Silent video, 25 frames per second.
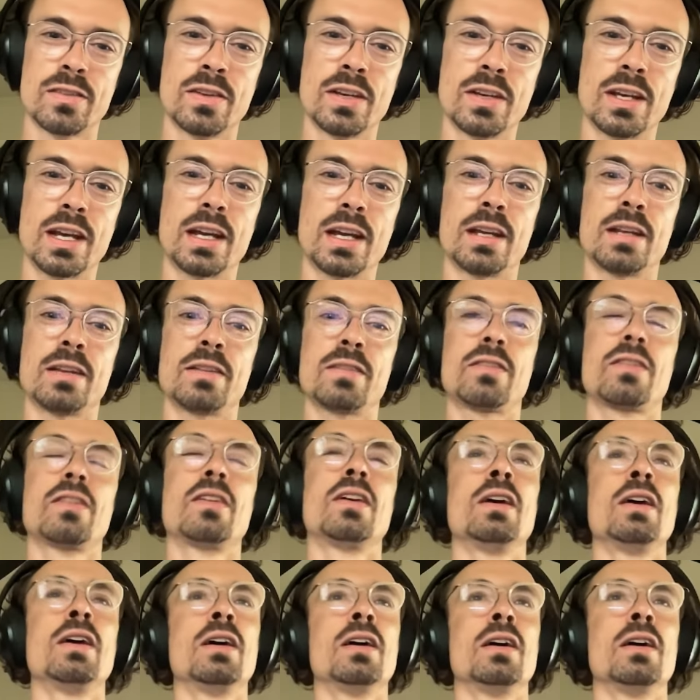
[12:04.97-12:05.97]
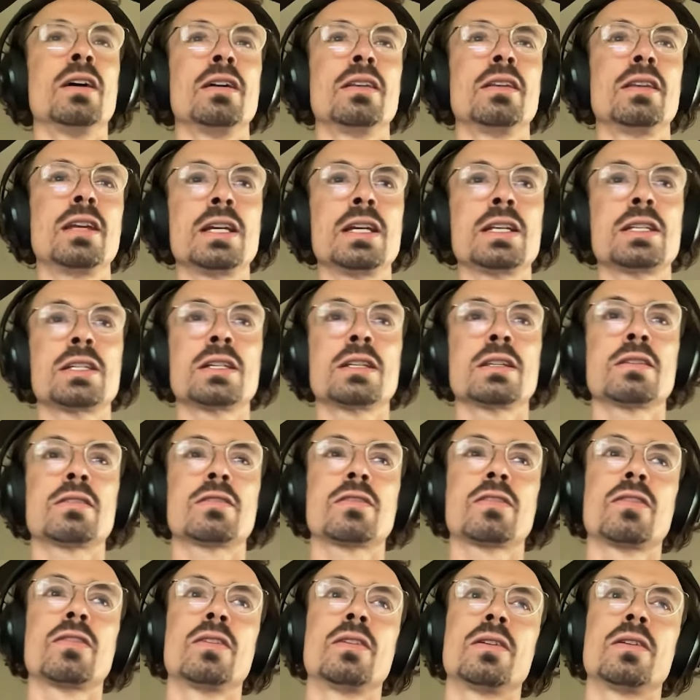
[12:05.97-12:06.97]
And there isn't,
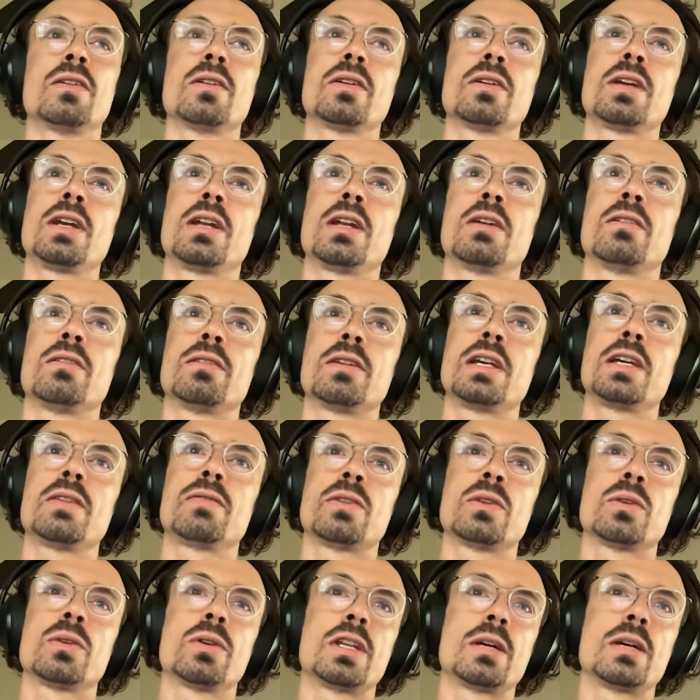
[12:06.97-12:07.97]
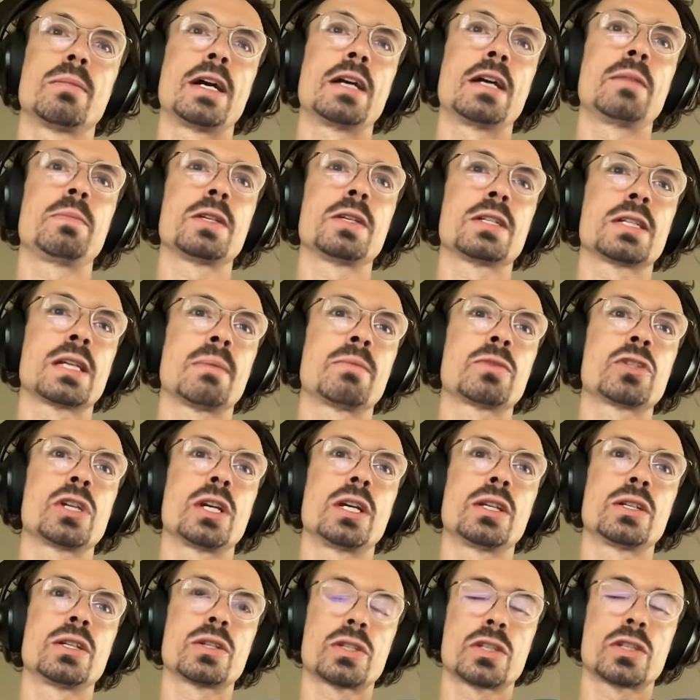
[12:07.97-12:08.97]
even though there might be some
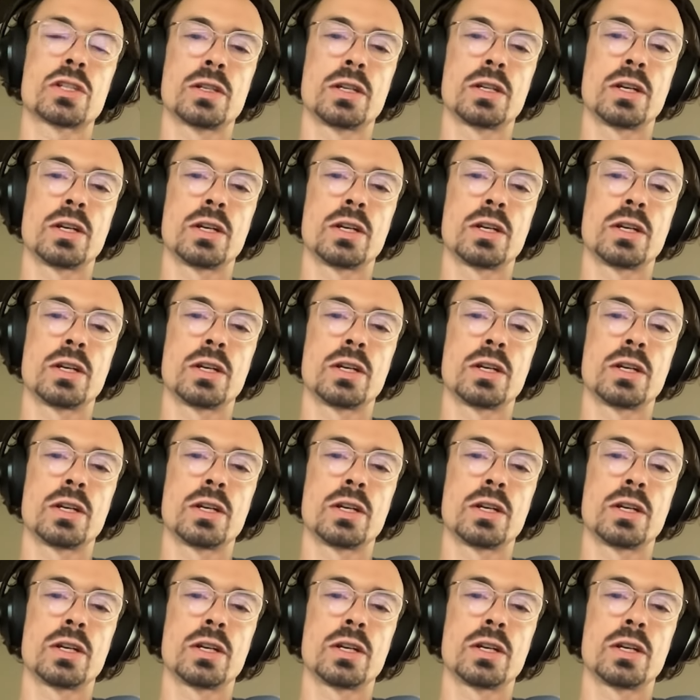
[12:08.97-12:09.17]
changes,